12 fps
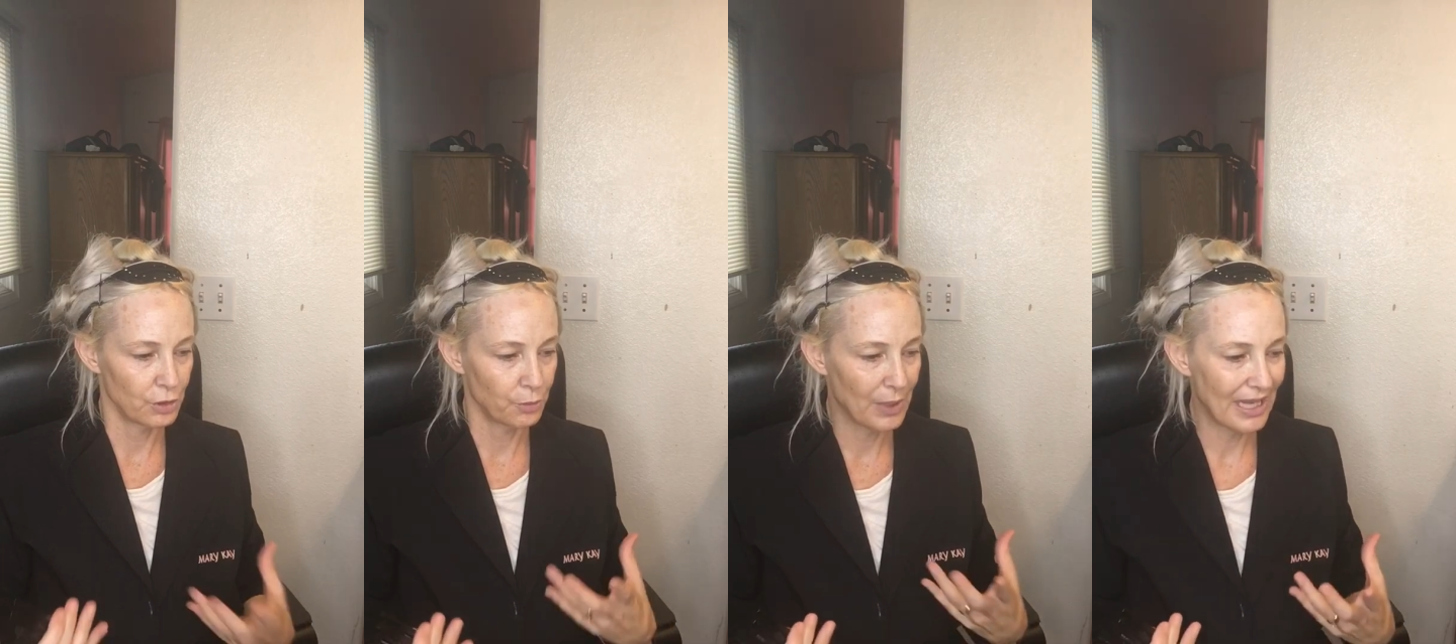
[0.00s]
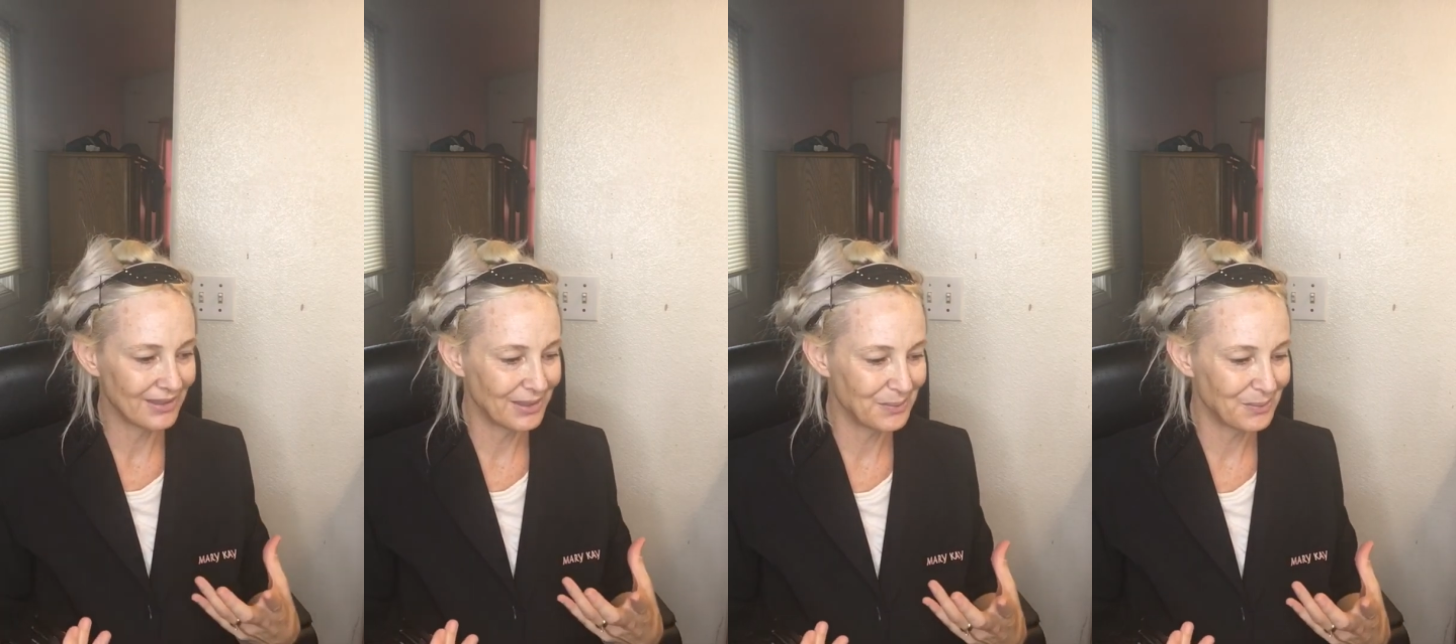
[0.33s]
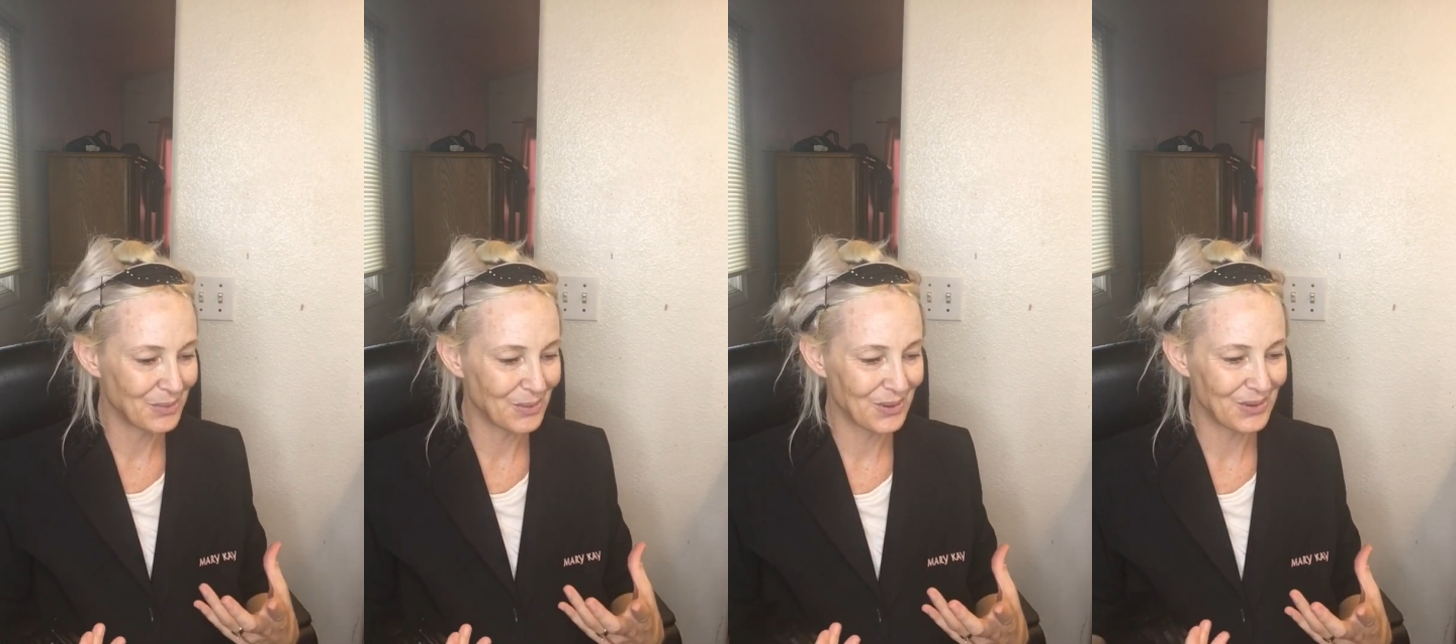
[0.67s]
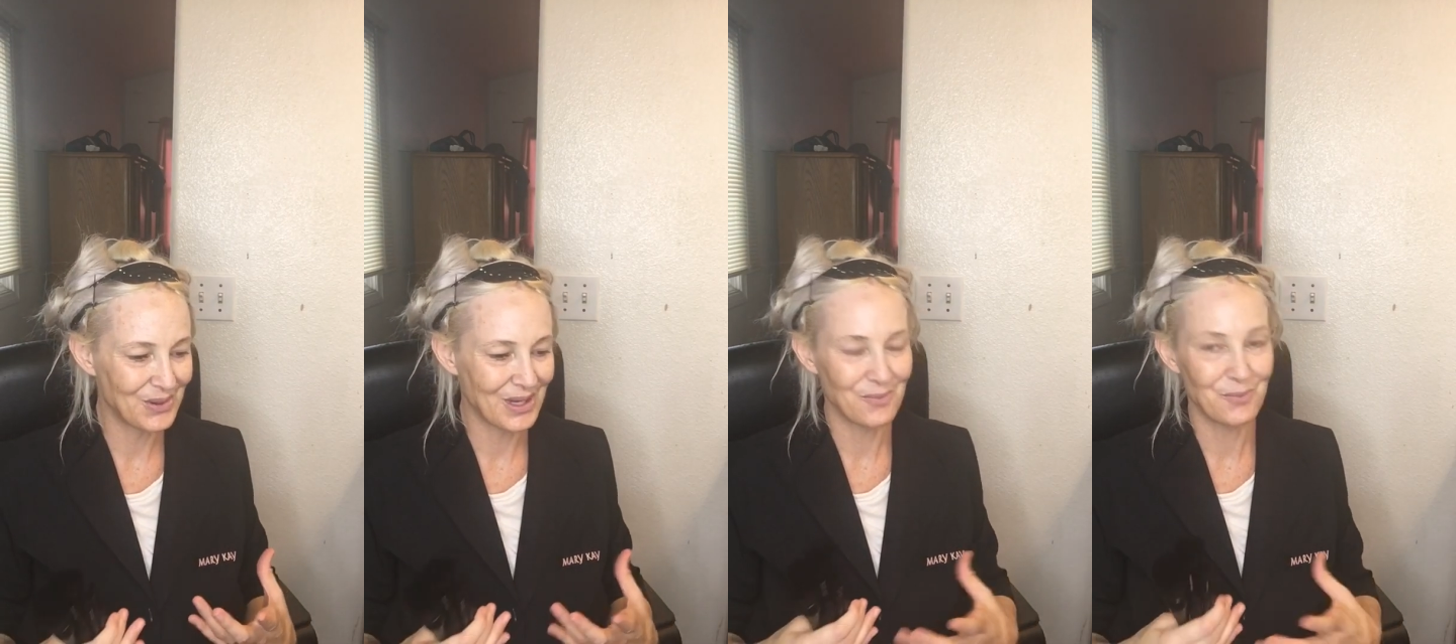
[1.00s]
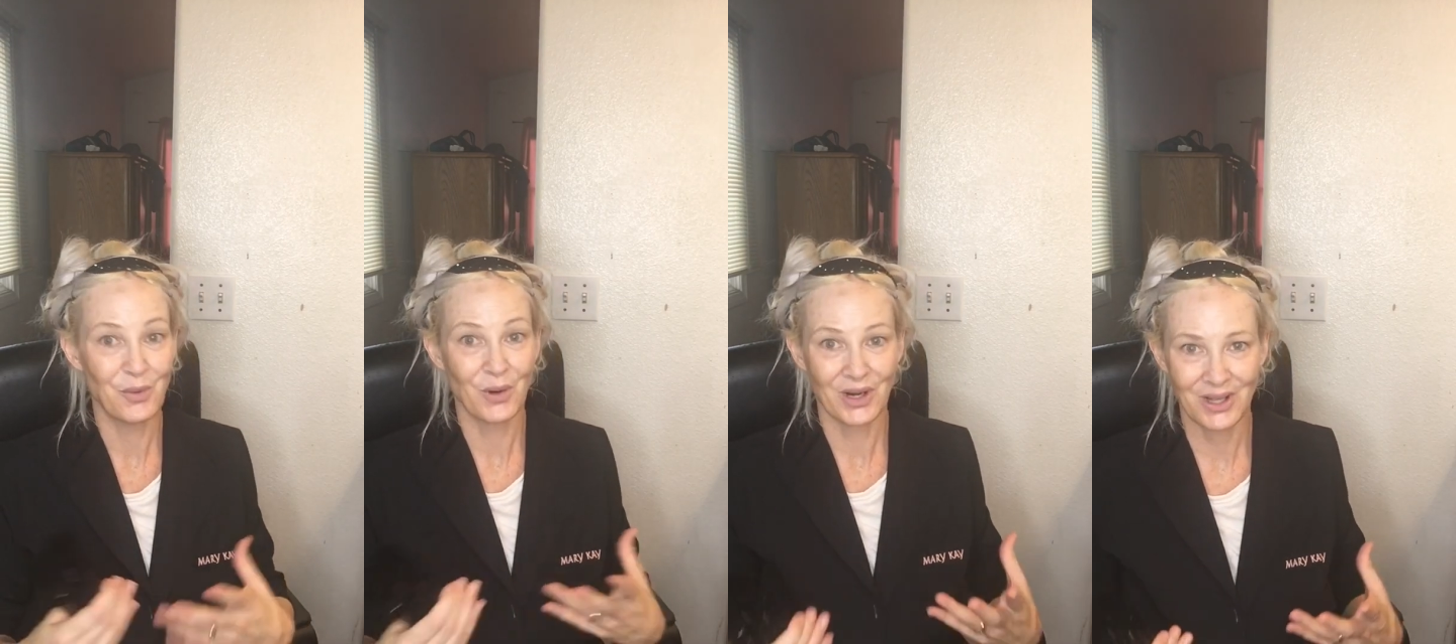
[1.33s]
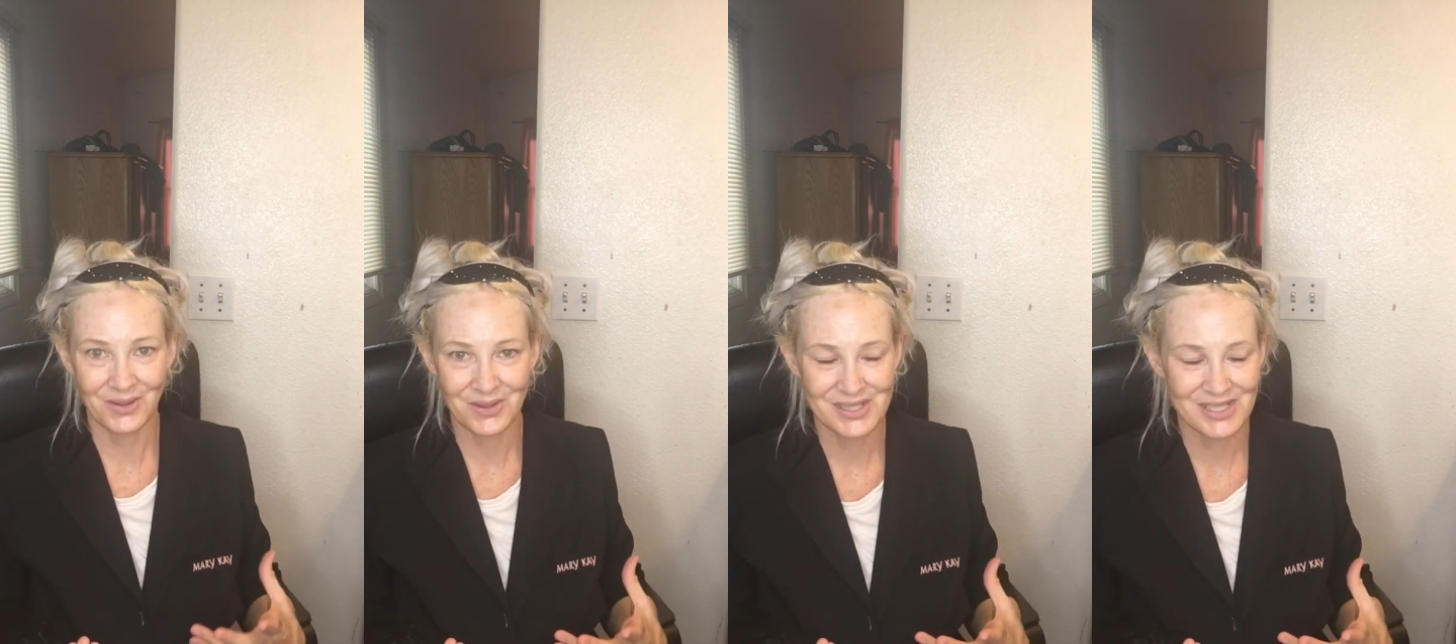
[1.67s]
palette more and you have more
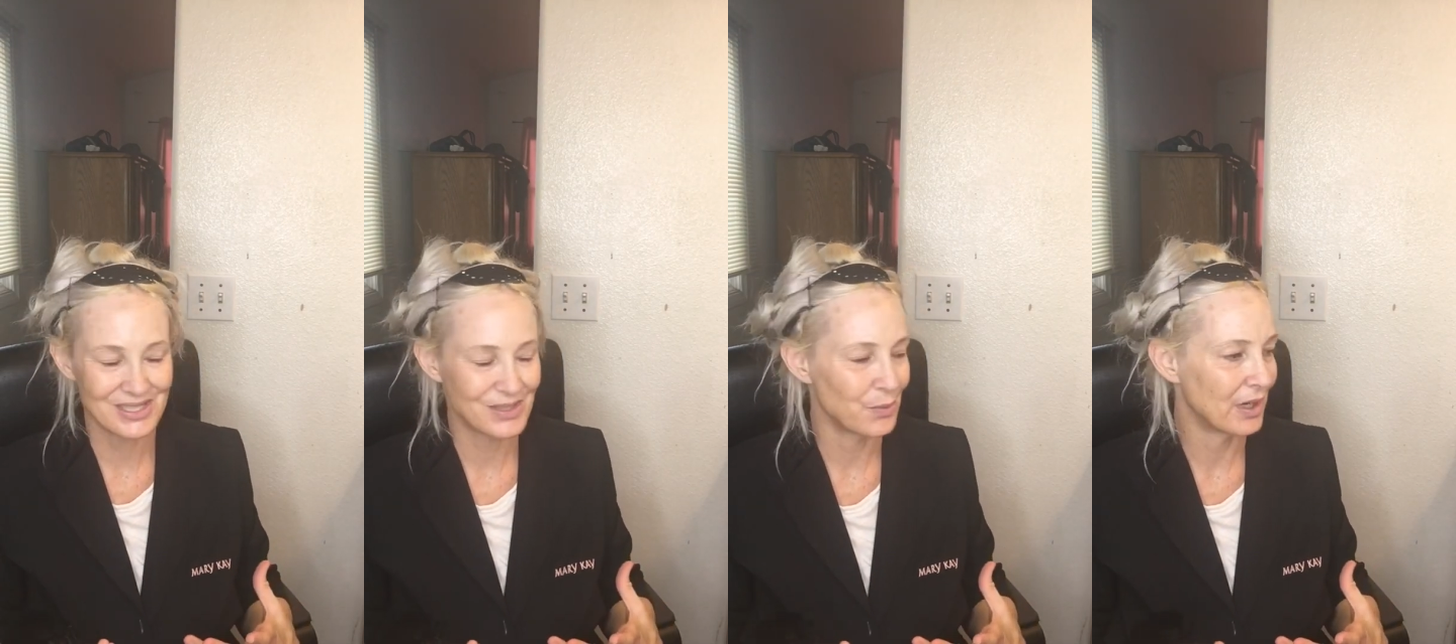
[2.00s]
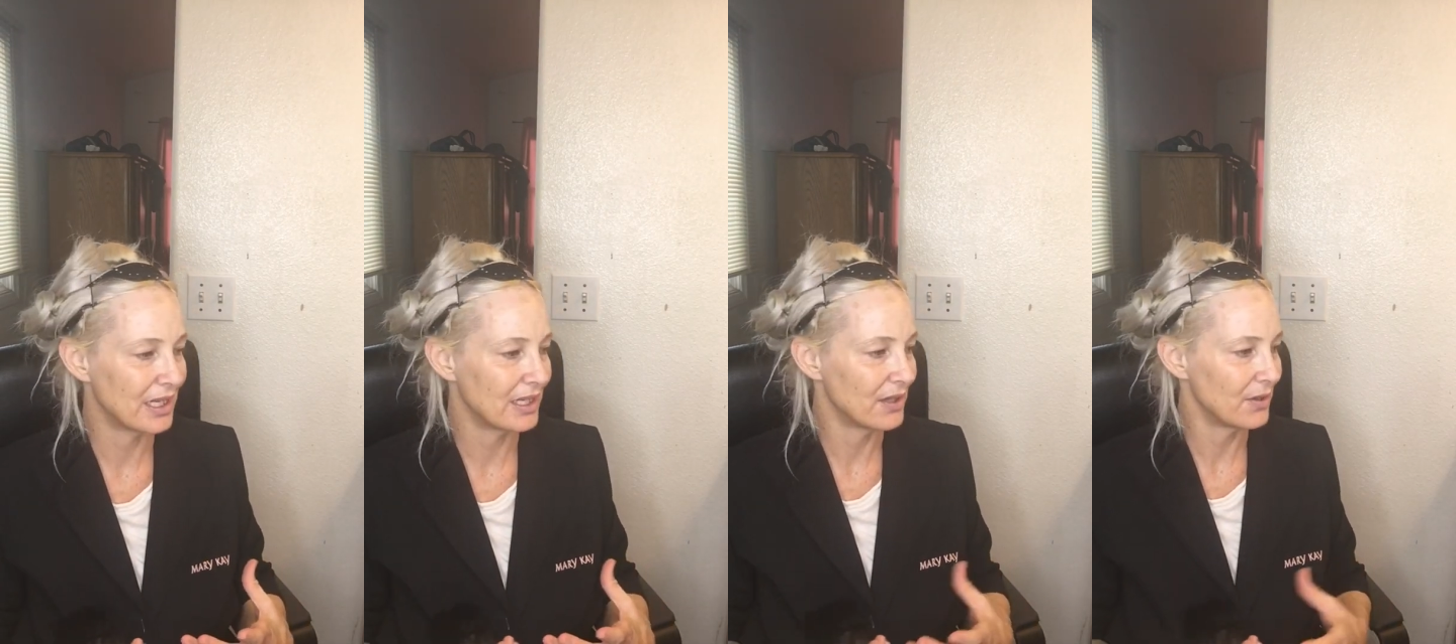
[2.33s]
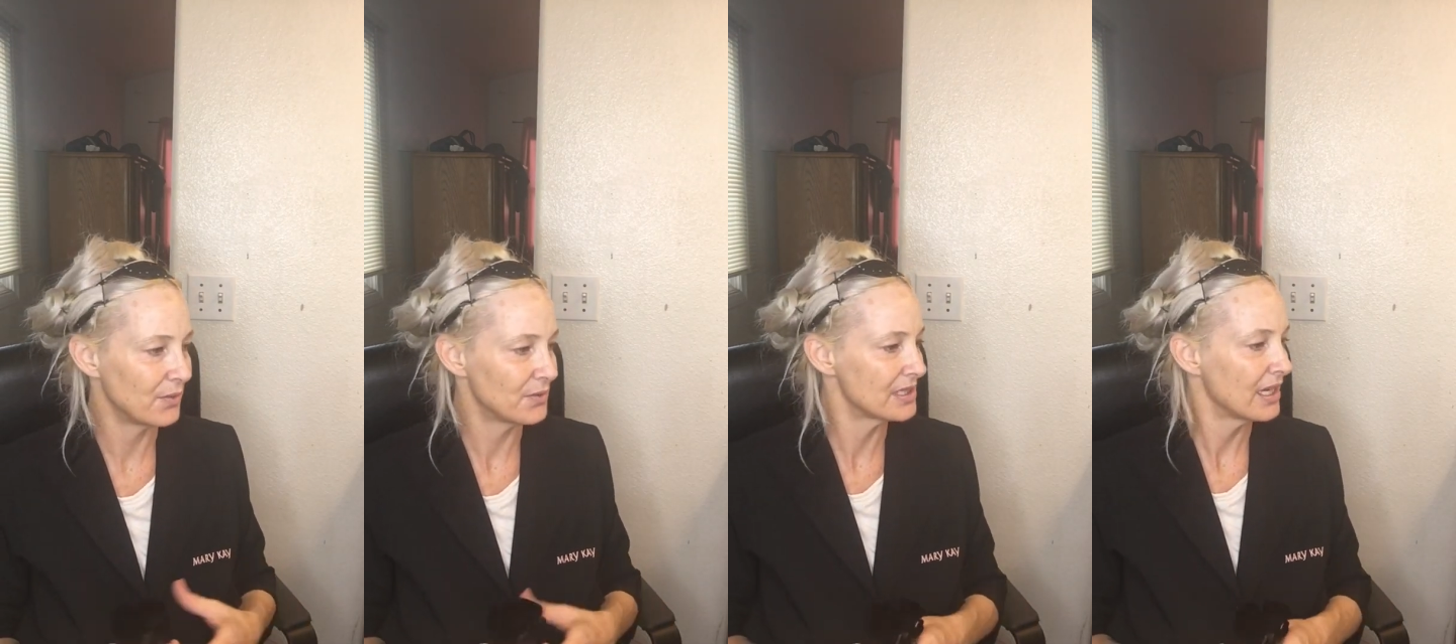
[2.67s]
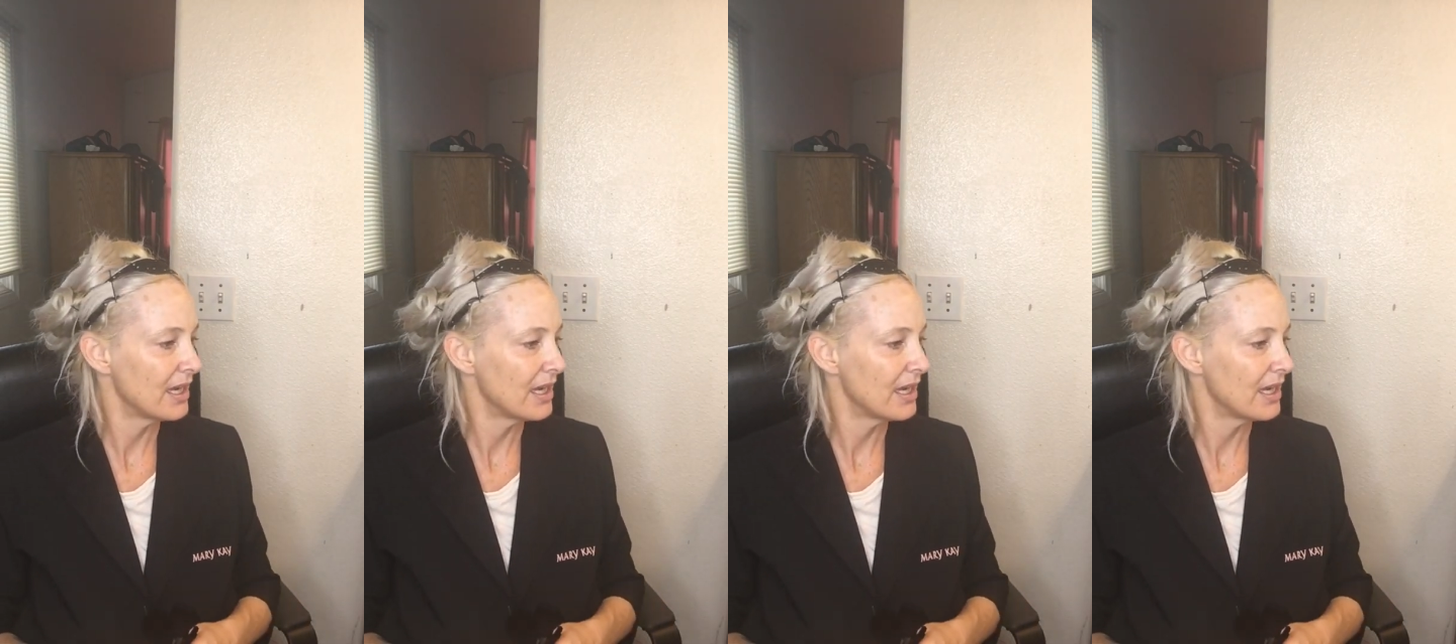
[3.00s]
colors that you want to use.